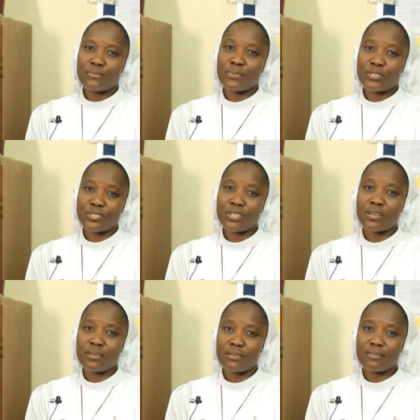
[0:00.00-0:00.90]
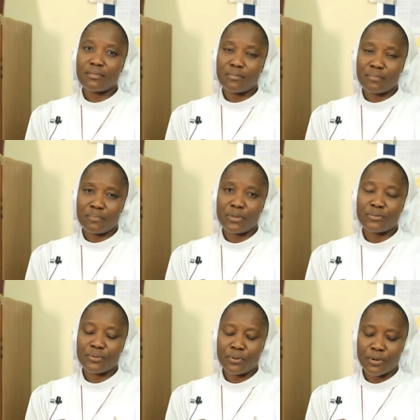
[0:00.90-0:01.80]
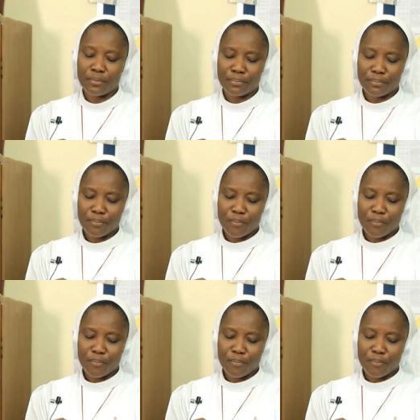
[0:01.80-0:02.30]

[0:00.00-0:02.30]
with Shell Petroleum.